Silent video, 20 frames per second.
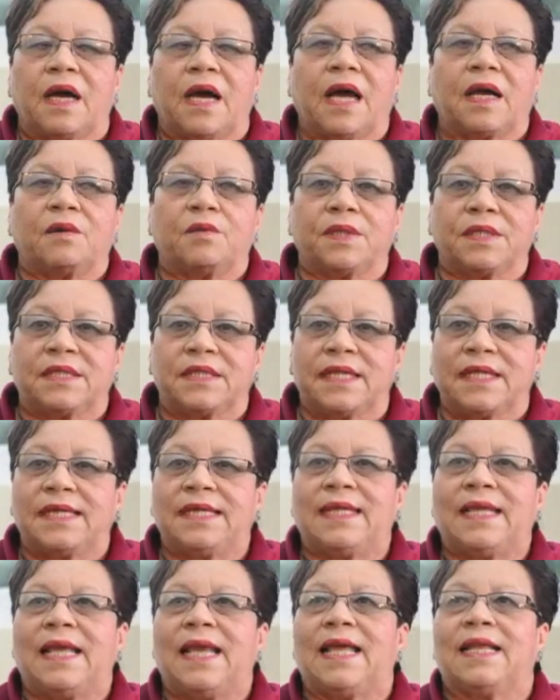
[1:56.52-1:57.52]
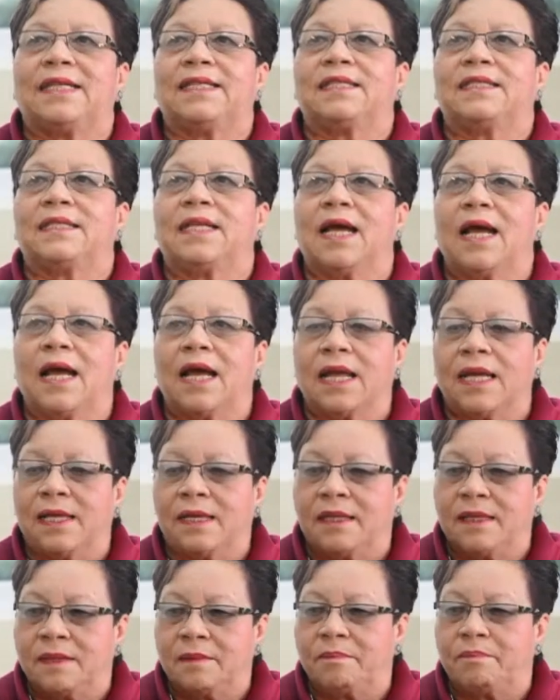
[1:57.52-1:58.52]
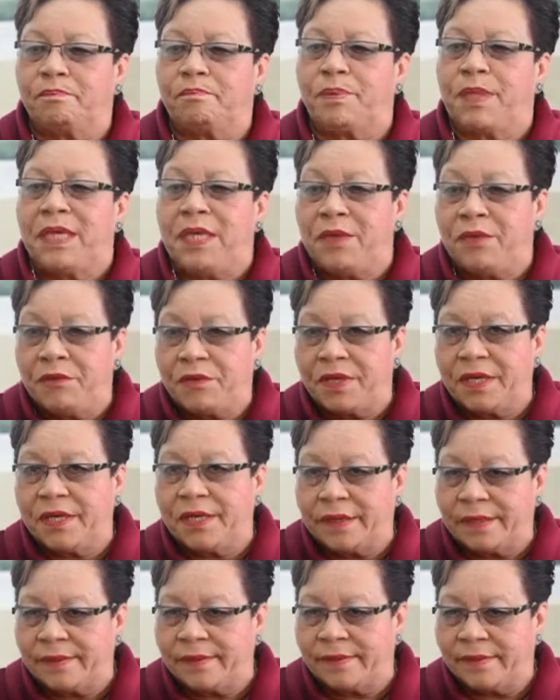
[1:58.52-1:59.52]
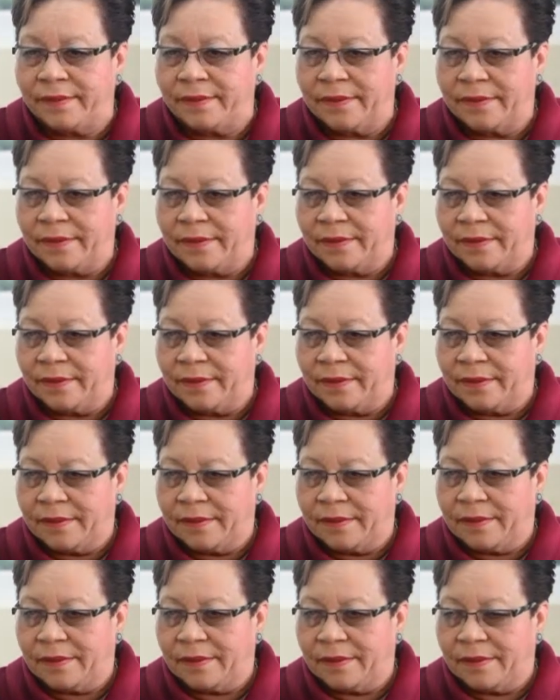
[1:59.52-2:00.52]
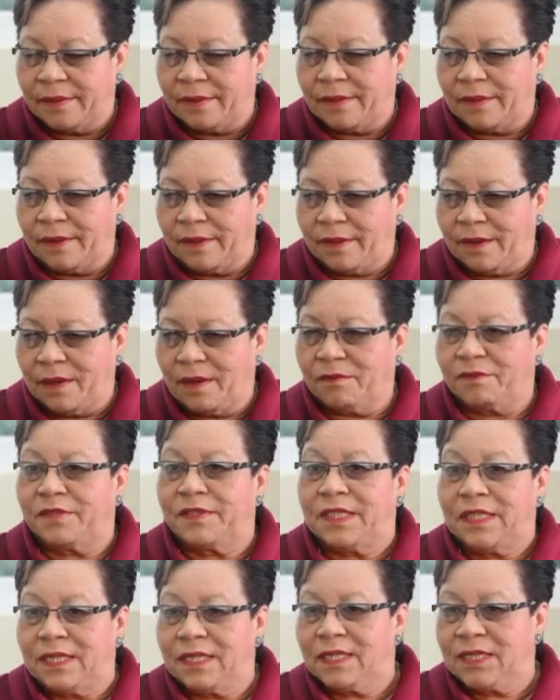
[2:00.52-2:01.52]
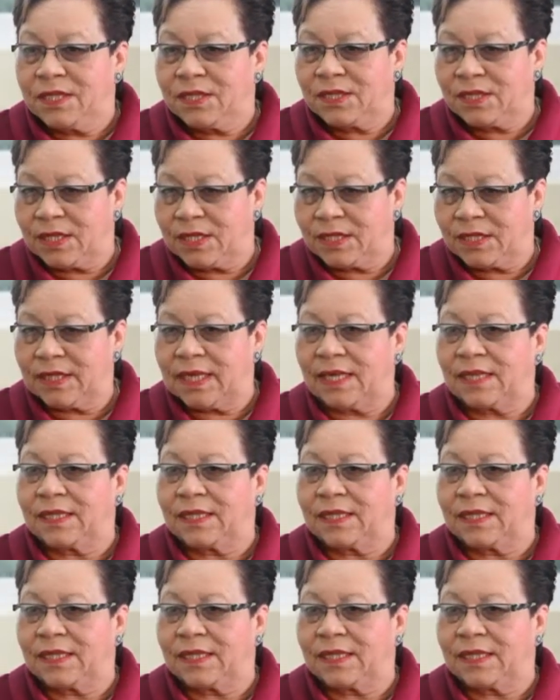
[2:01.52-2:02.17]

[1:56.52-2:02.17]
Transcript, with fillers: I would say the entire period of NIHERST's